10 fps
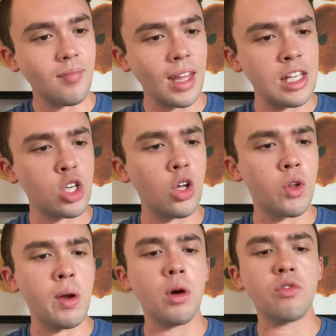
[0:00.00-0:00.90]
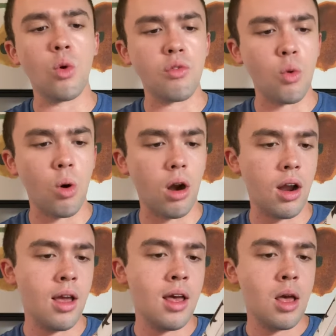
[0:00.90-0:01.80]
It's called 3144
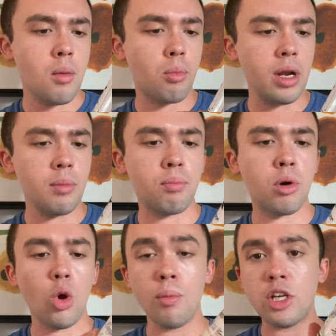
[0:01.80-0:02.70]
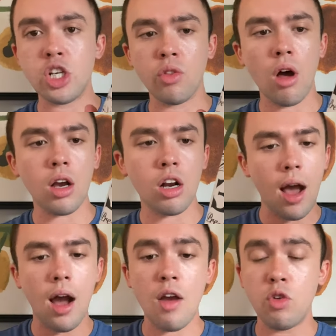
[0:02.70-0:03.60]
Pre-Prohibition Lager.
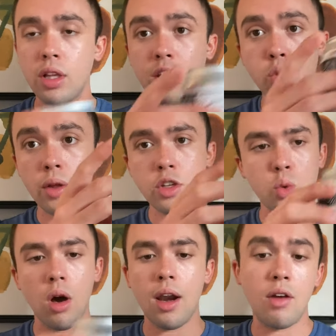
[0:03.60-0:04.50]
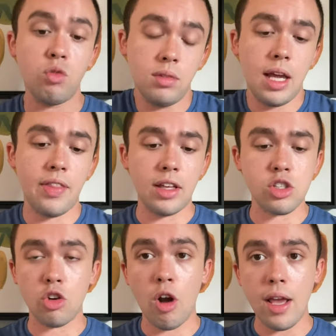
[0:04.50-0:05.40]
I really enjoy this one. I, I think it's a
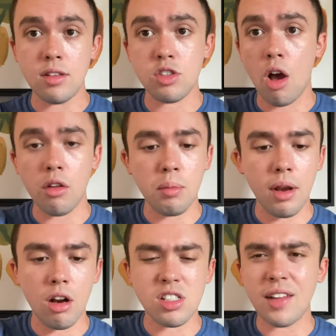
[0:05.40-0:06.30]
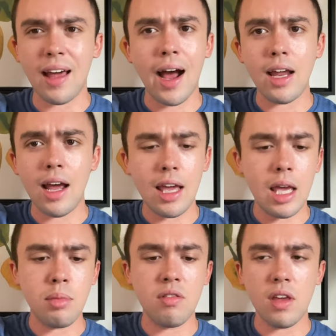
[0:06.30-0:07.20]
great solid beer. It's not that high in
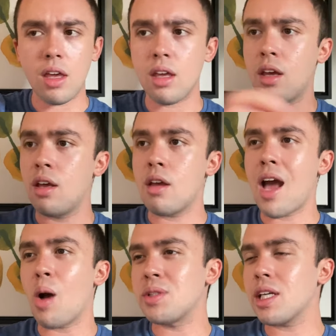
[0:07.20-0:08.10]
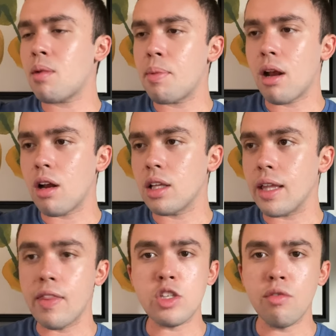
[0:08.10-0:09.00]
ABV. I was thinking about pairing like
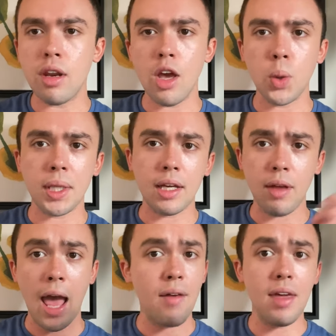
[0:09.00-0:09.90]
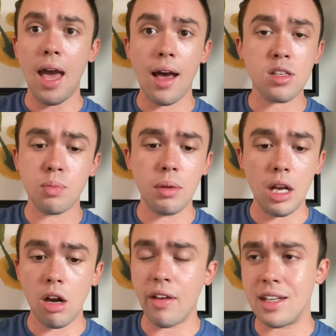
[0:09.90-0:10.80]
this video with like a heavy ass
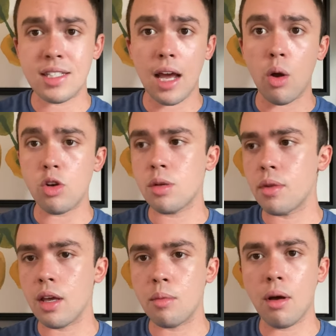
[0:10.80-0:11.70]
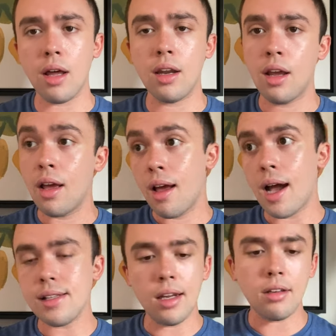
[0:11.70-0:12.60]
beer, like a stout or something, but I
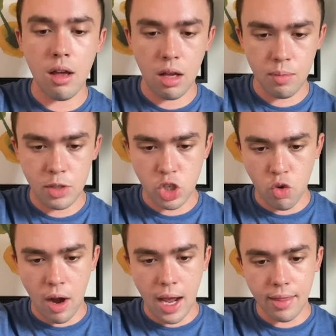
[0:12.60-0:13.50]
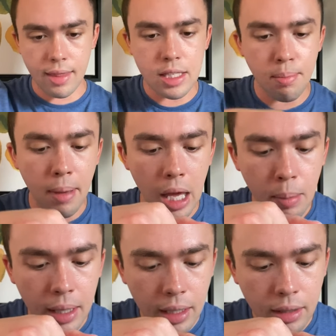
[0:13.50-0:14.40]
didn't. let Just crack this
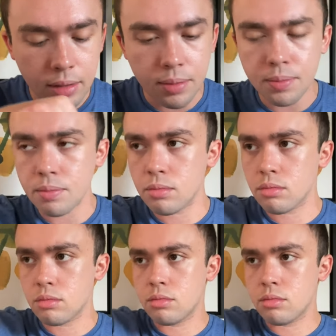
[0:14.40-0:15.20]
baby and